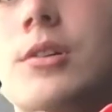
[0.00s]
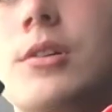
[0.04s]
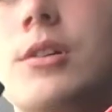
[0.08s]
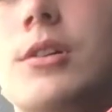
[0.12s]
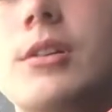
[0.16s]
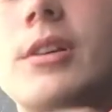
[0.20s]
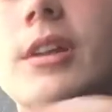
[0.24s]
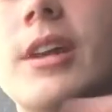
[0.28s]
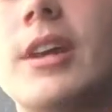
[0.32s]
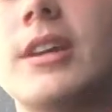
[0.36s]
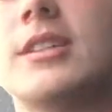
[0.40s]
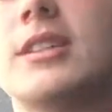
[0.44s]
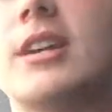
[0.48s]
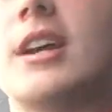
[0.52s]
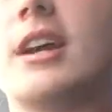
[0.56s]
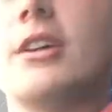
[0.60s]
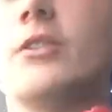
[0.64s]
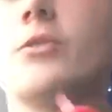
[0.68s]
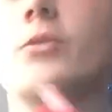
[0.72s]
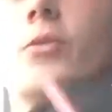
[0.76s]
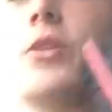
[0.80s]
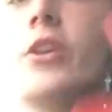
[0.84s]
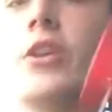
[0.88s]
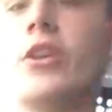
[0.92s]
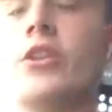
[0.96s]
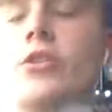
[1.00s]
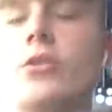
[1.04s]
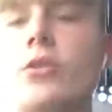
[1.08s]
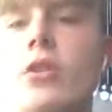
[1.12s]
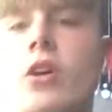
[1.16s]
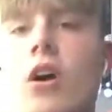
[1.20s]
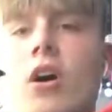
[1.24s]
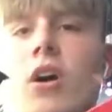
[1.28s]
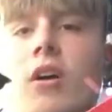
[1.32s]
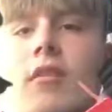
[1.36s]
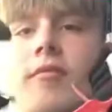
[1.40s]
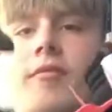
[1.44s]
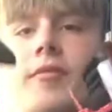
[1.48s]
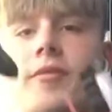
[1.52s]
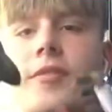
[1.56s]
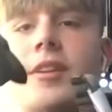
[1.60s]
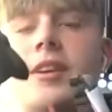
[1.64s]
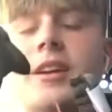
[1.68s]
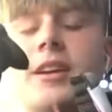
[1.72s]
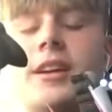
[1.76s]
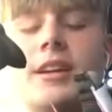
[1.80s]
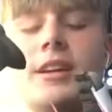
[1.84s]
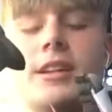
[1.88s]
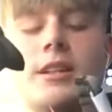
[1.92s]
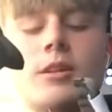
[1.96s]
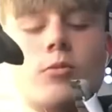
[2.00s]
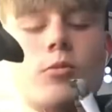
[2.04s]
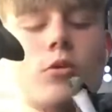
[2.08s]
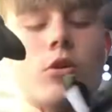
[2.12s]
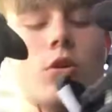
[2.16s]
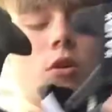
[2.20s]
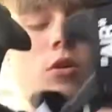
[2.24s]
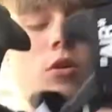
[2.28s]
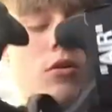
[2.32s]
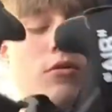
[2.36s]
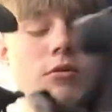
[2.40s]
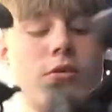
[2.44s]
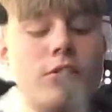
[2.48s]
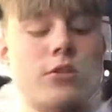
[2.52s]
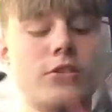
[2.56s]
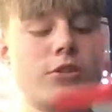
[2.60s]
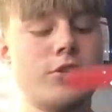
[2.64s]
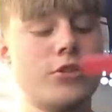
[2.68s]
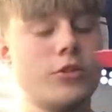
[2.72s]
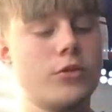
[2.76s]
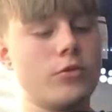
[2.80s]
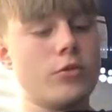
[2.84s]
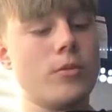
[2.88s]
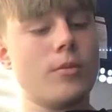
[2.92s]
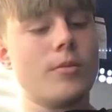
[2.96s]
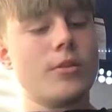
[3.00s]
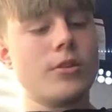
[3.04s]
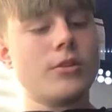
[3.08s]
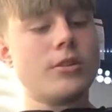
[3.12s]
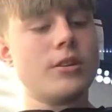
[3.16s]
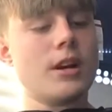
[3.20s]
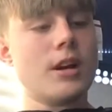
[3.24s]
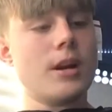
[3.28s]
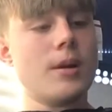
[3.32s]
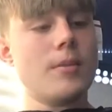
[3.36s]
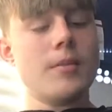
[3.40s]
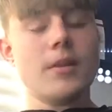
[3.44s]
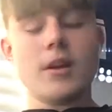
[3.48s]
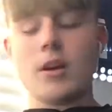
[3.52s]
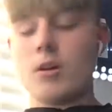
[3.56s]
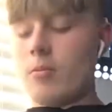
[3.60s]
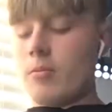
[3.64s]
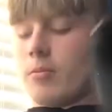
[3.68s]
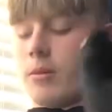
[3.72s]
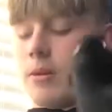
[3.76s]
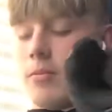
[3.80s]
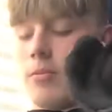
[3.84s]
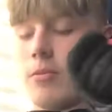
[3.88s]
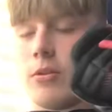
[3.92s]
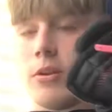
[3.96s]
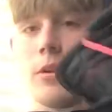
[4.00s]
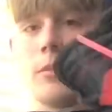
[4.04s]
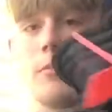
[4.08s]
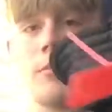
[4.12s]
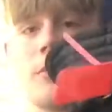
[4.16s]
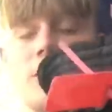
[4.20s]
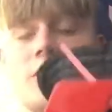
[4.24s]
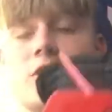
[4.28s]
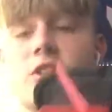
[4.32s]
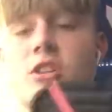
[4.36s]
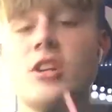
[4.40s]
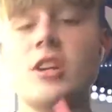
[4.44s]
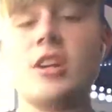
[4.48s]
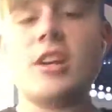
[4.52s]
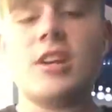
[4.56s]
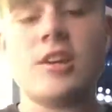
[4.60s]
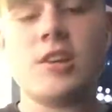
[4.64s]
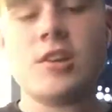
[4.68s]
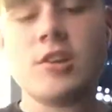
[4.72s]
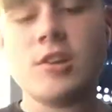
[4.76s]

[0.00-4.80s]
Next, guys, we're gonna do the on feet, and then we'll go over the shoes one more time. That will be pretty much it.